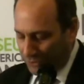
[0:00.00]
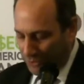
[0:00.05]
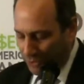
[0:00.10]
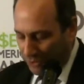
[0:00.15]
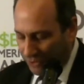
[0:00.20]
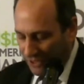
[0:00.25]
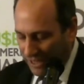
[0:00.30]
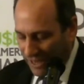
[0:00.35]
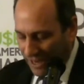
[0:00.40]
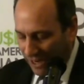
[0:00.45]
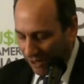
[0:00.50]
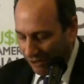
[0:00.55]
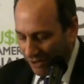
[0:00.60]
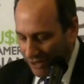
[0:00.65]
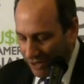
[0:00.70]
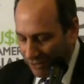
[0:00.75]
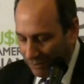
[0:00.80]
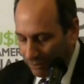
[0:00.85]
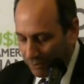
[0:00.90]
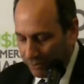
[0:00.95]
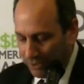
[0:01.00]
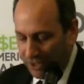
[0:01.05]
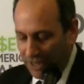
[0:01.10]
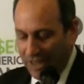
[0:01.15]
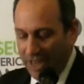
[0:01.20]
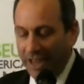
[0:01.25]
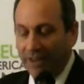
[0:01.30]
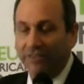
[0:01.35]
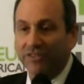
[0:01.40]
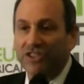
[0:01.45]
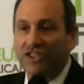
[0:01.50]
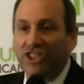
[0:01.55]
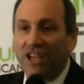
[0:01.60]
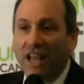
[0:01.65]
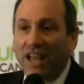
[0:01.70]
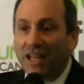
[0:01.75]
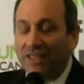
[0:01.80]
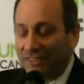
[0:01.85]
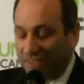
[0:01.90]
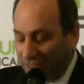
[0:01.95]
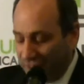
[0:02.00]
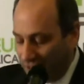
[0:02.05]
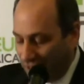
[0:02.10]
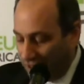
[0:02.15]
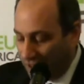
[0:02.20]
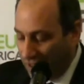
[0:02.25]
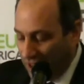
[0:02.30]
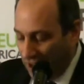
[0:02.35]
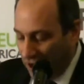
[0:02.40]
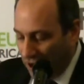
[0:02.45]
York area. We're going to have Jasna